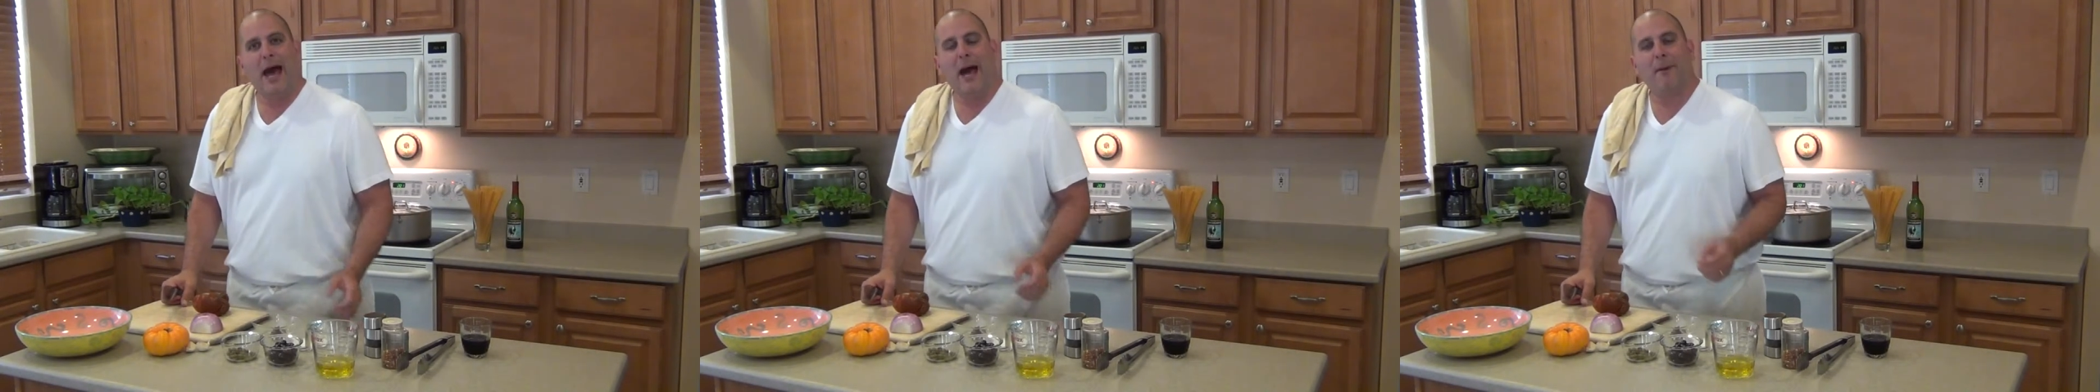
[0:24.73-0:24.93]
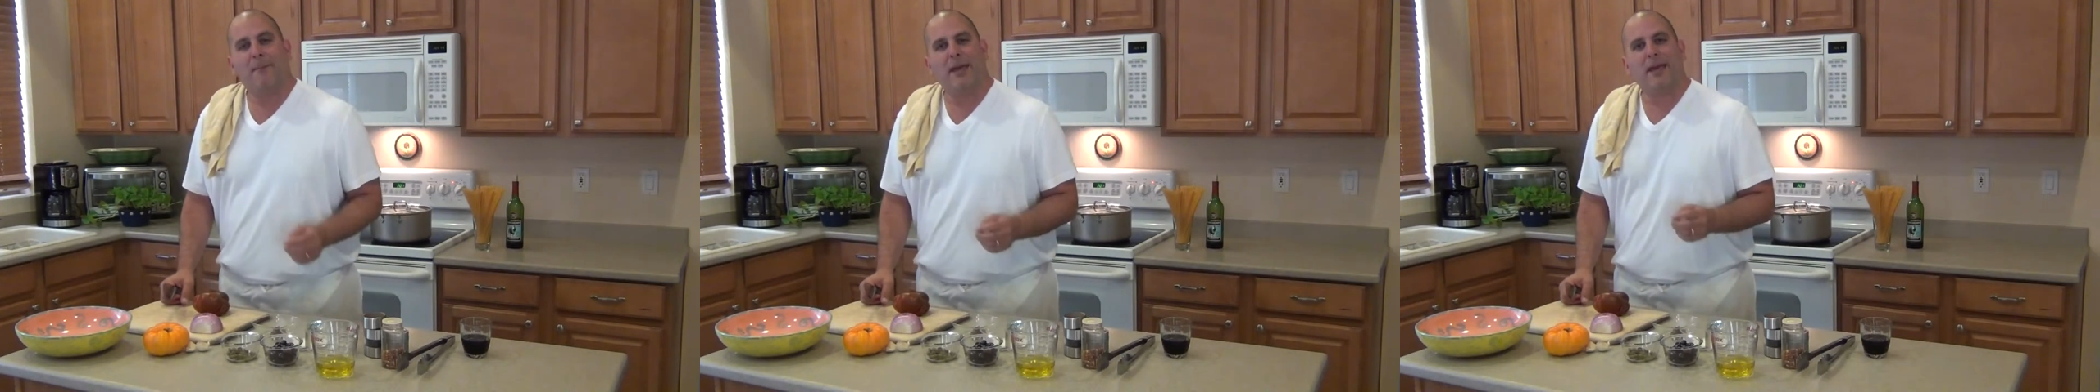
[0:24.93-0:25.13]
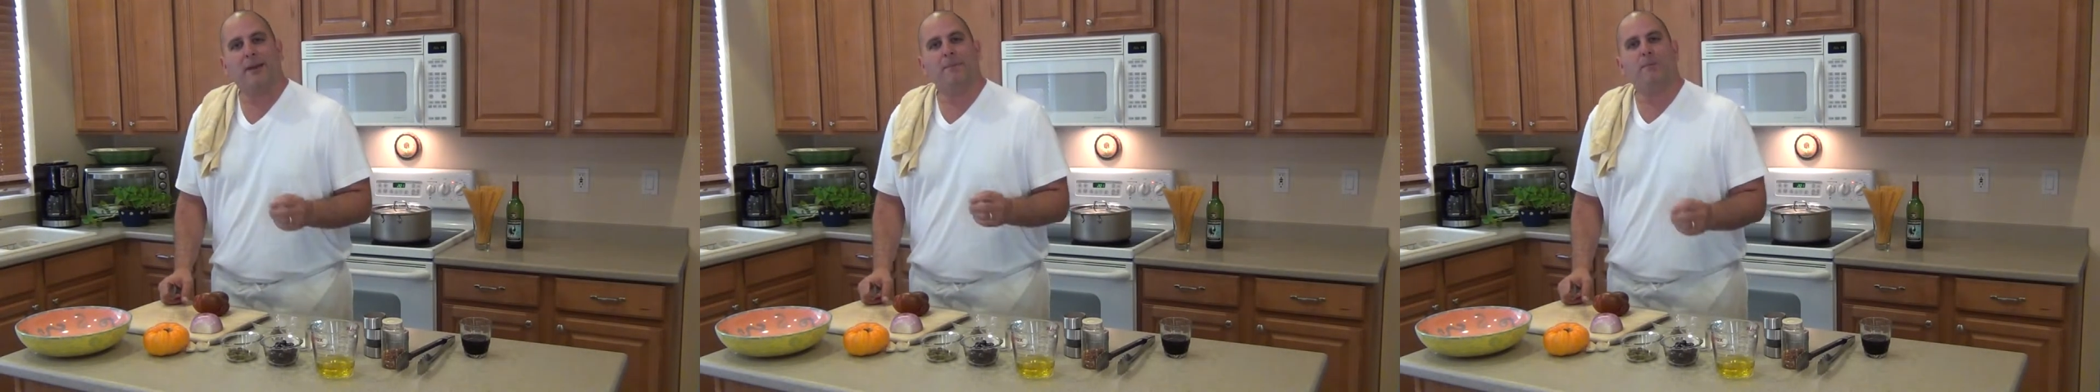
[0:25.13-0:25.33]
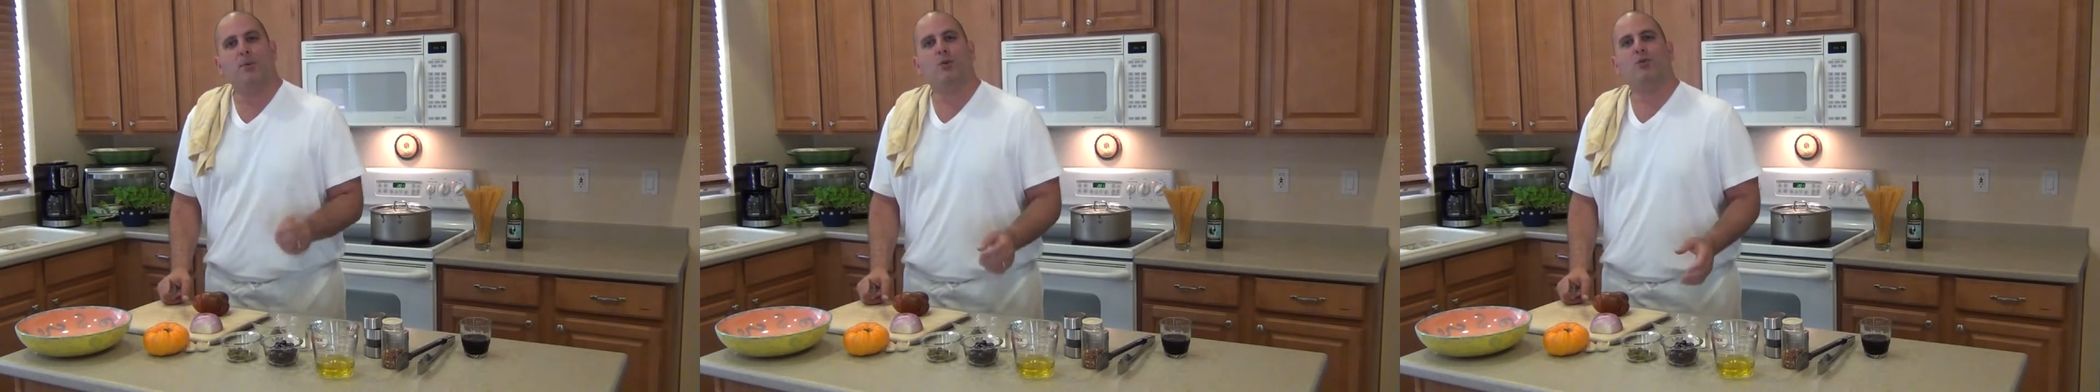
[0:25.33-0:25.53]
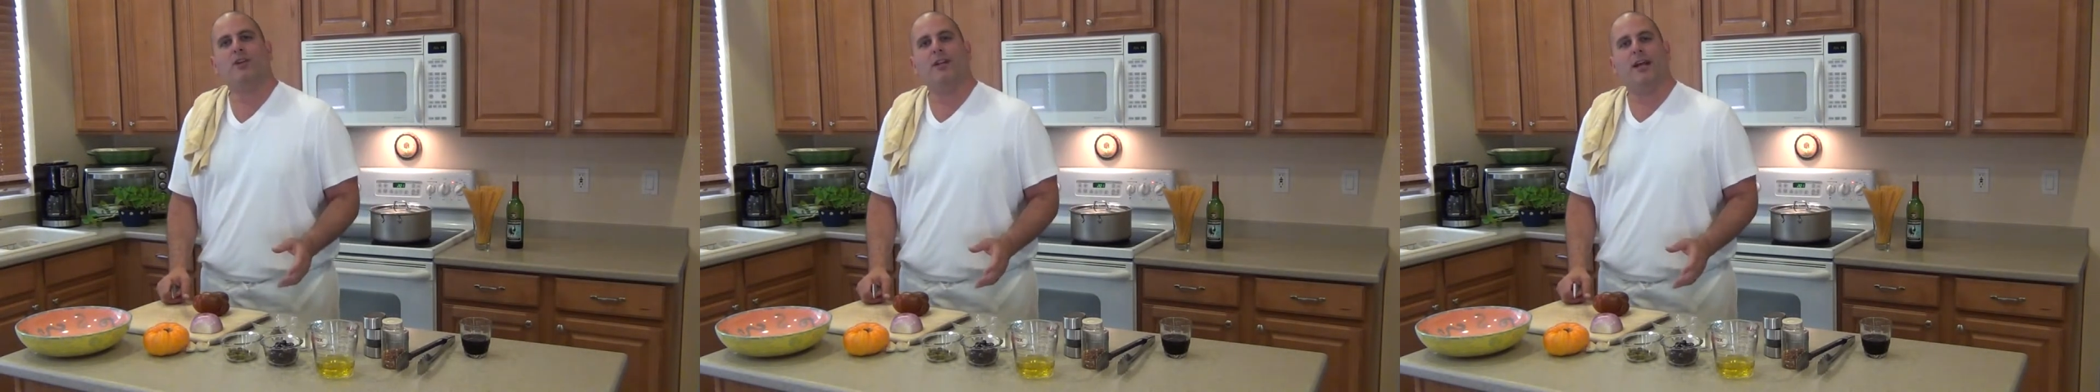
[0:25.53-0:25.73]
I'm making
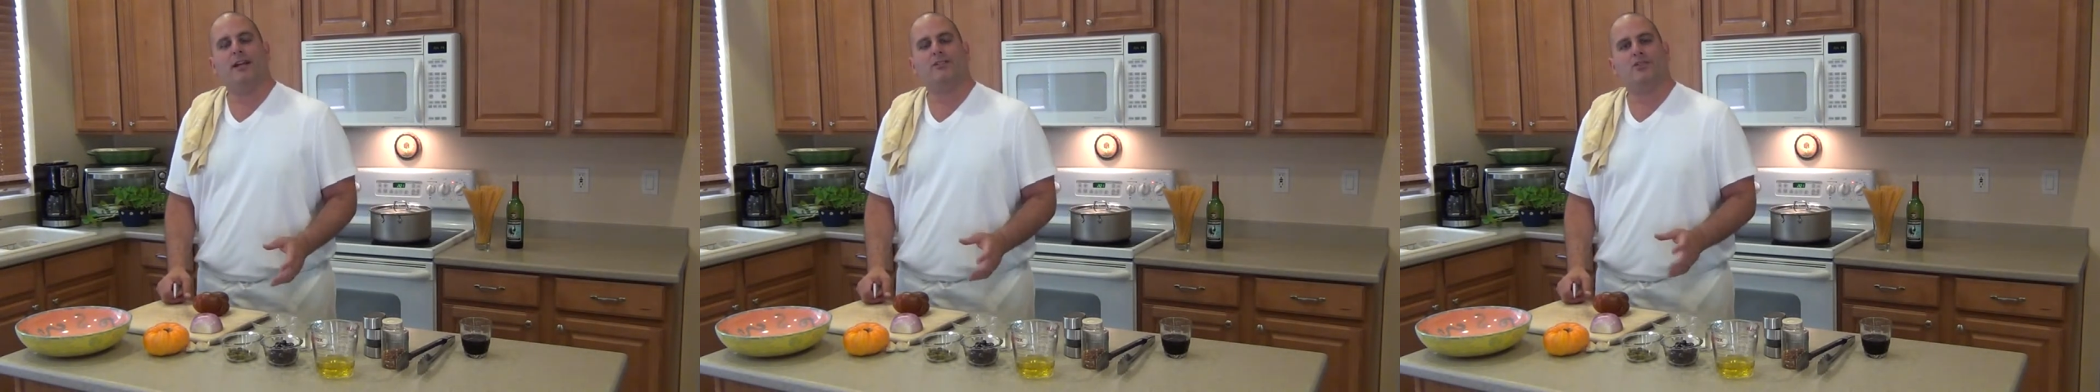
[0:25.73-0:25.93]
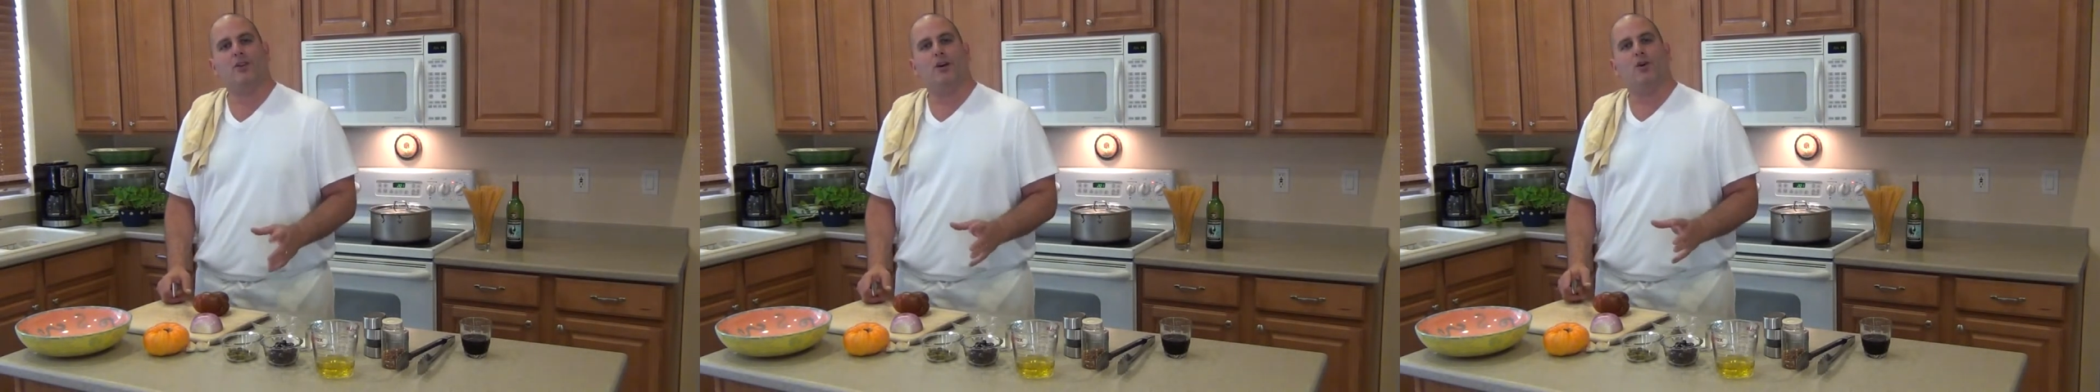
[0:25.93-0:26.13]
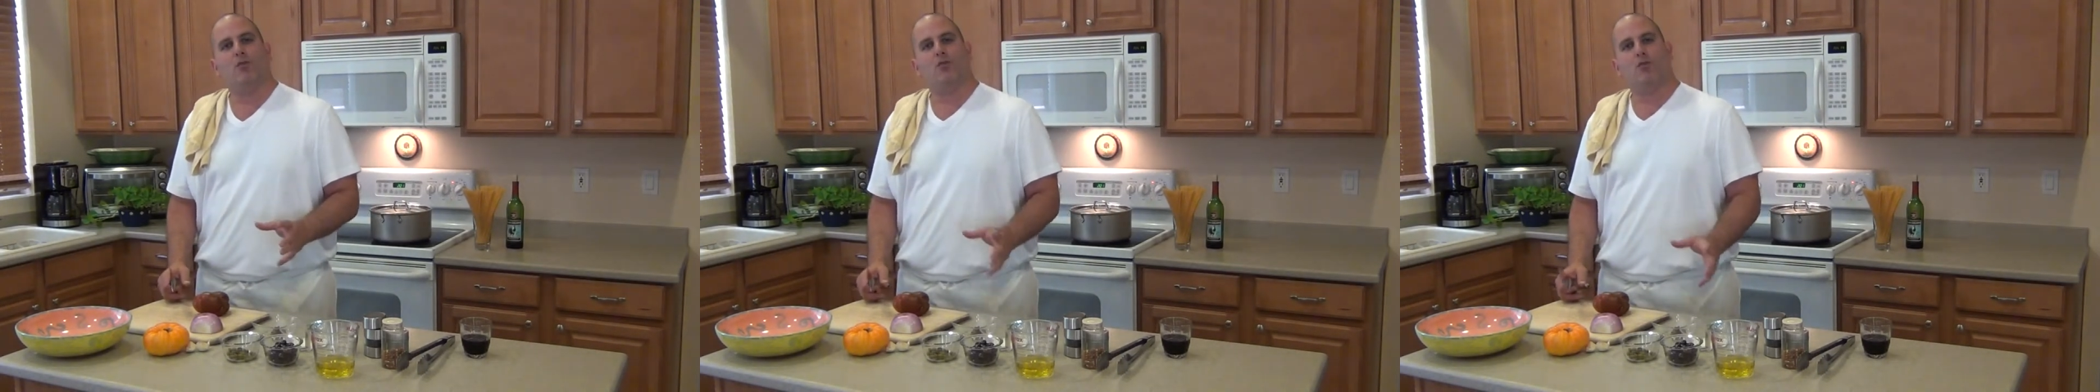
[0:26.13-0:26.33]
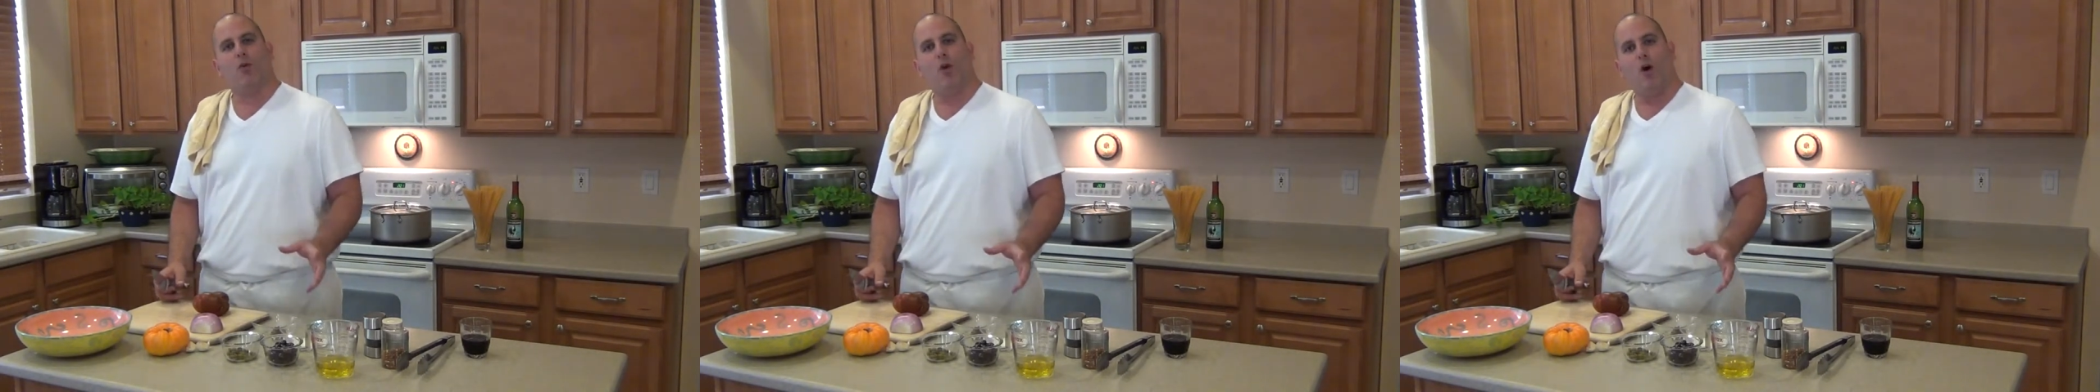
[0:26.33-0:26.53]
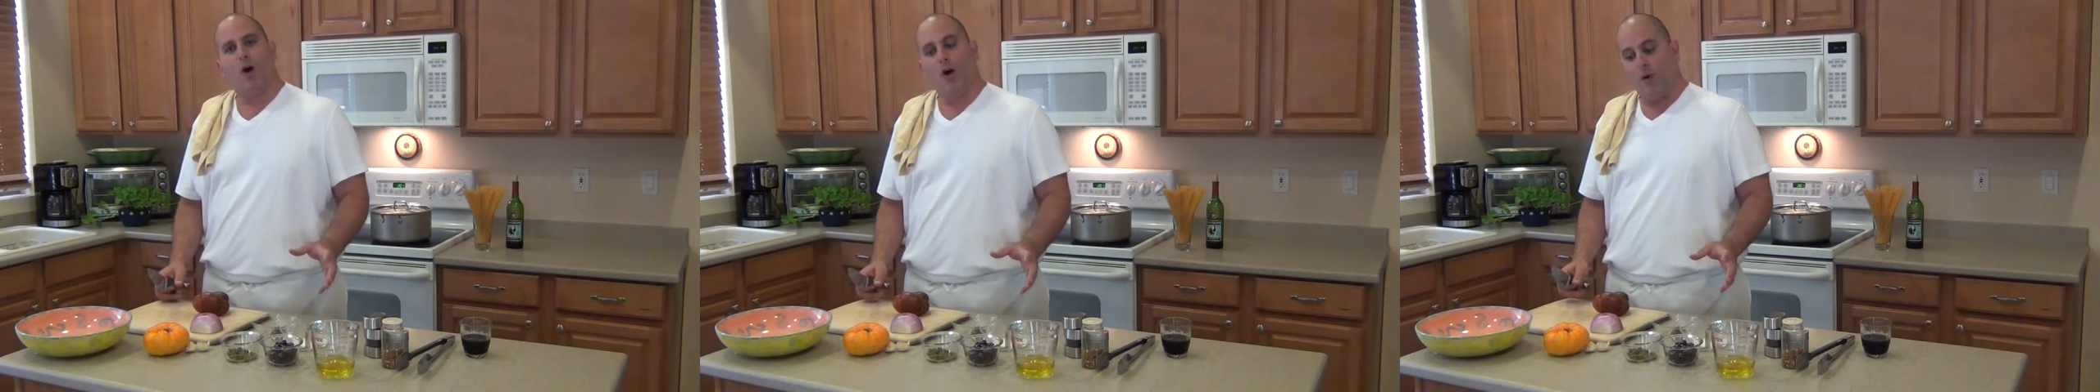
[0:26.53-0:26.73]
puttanesca
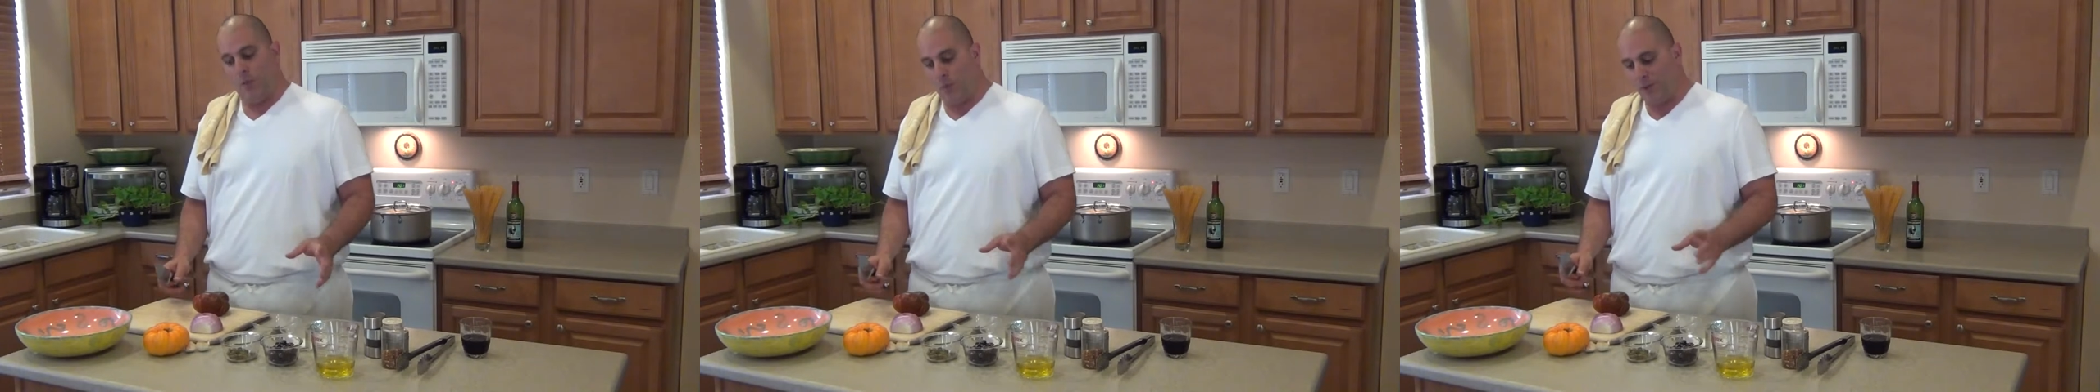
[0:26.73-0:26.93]
raw,